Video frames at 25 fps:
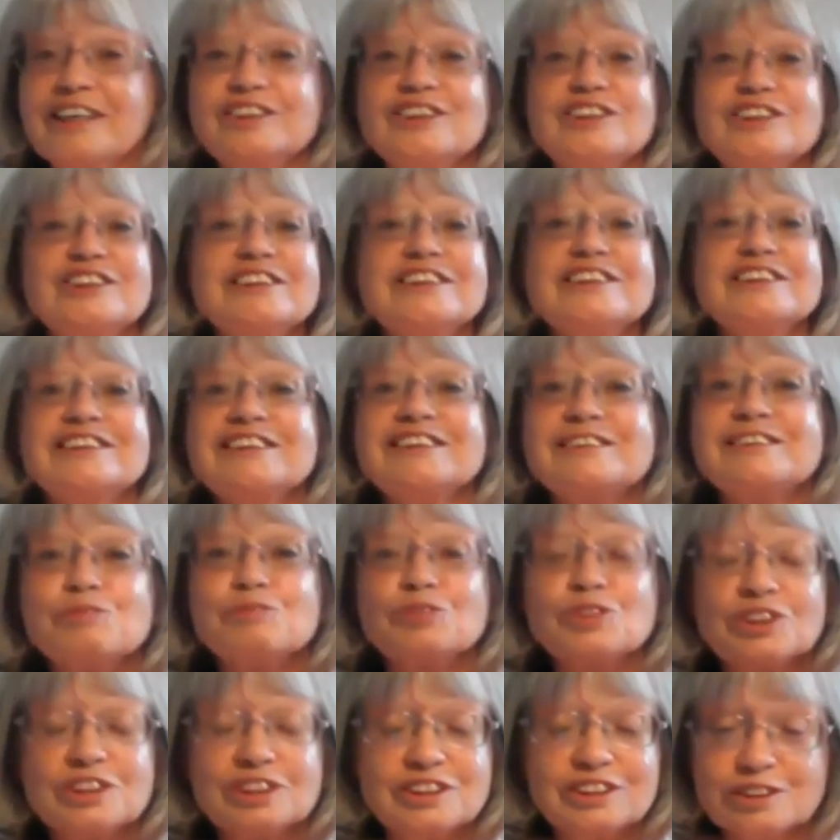She
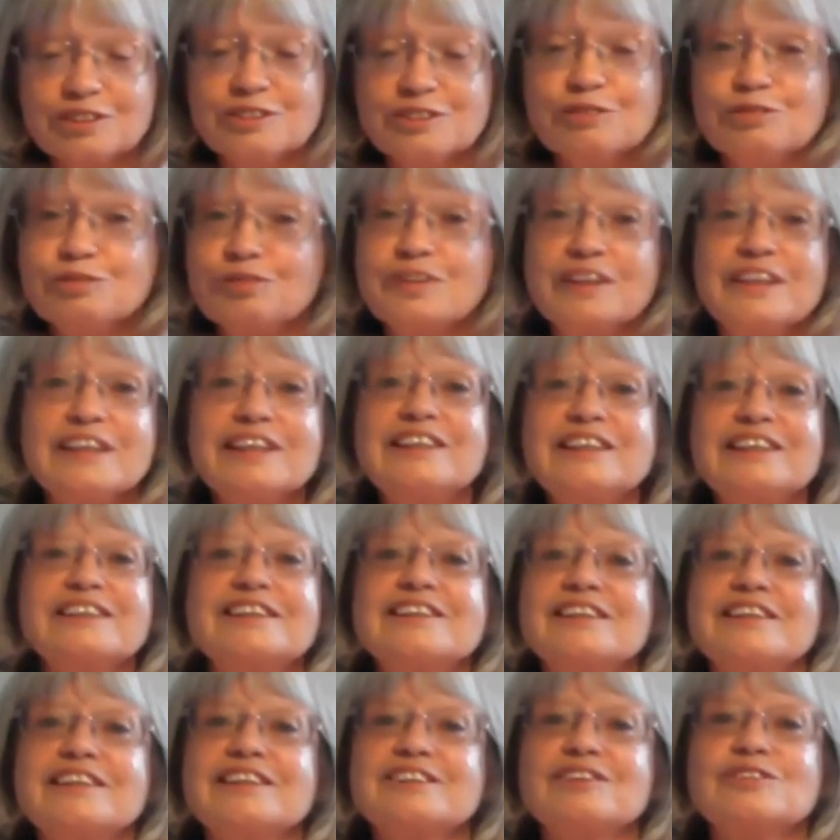was still
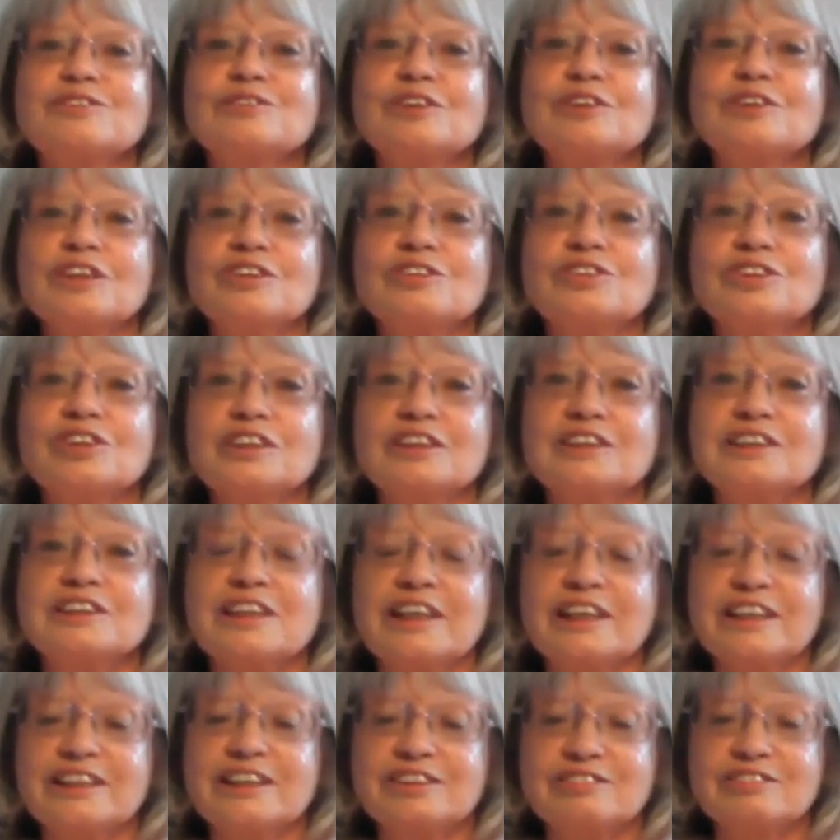feeling this all those
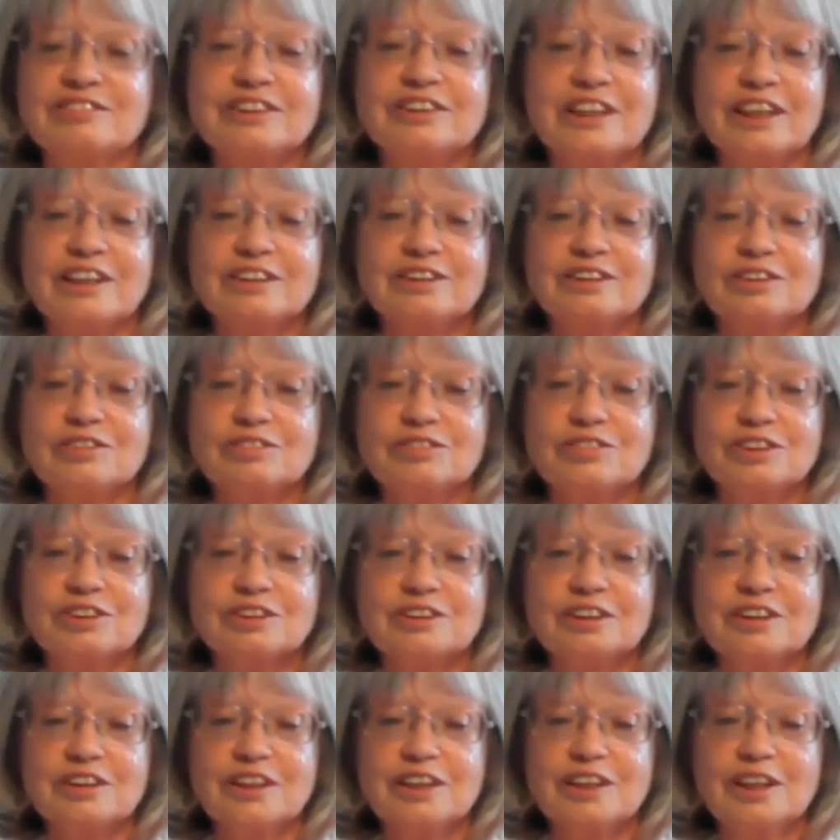years later as
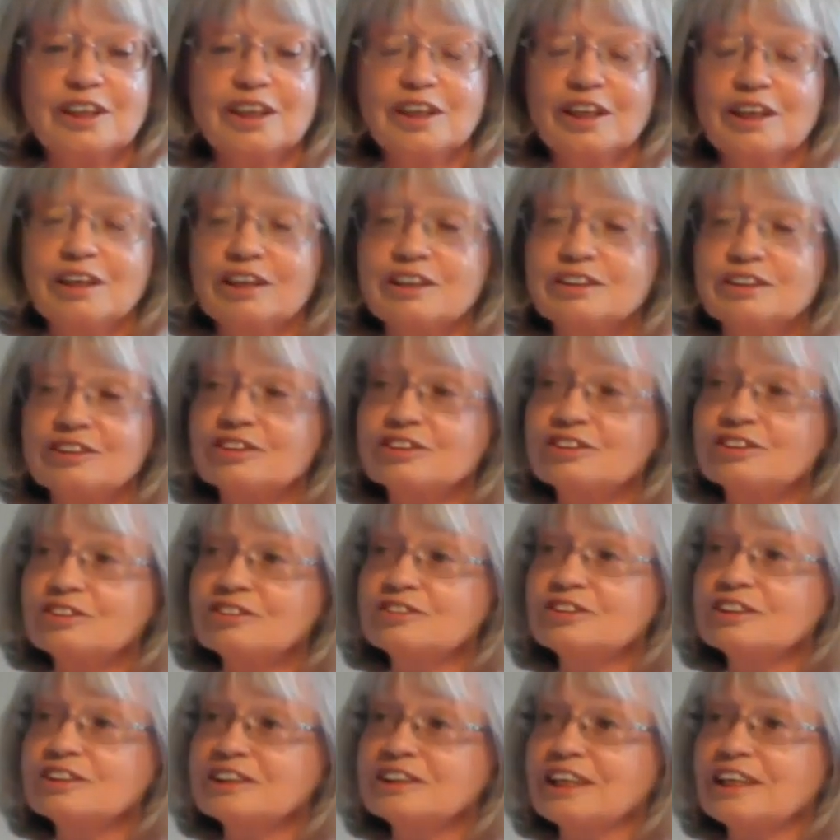adults. And as
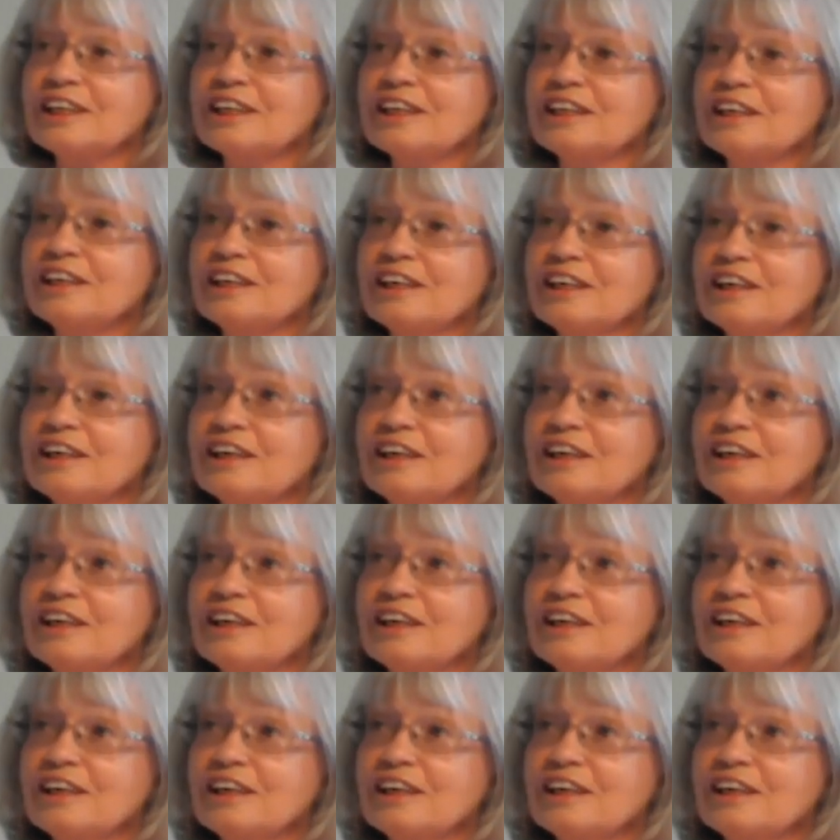soon as I